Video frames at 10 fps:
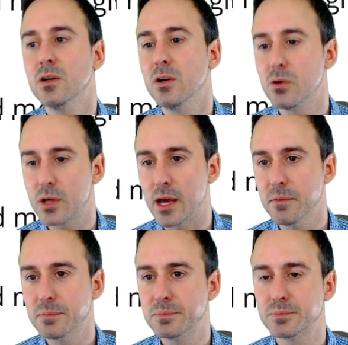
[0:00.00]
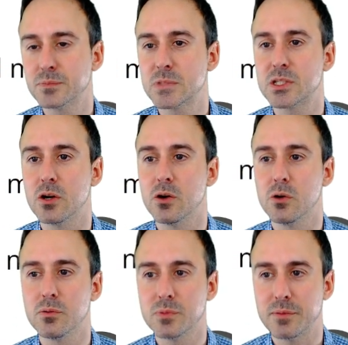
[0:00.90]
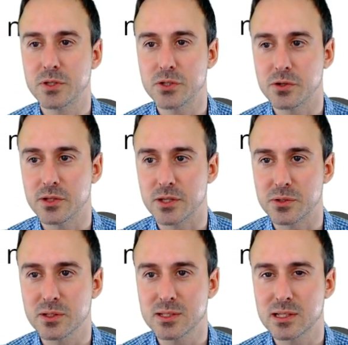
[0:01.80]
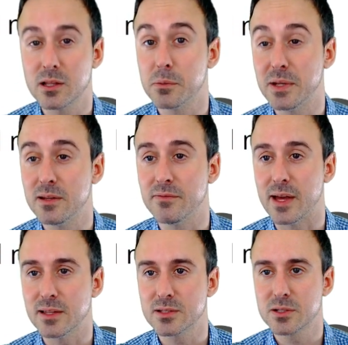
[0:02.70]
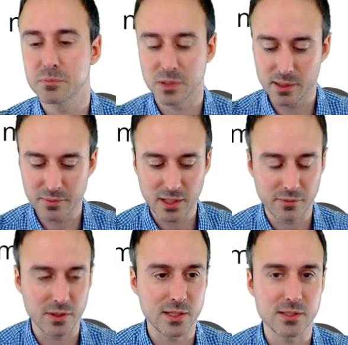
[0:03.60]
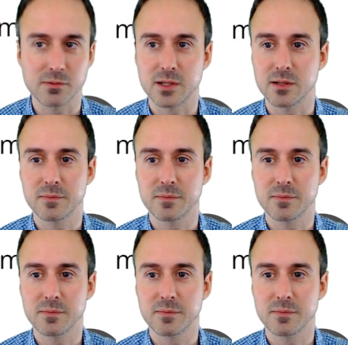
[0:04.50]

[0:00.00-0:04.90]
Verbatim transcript: Okay, so let me show you this one. It's a little bit advanced, but let me give you this one.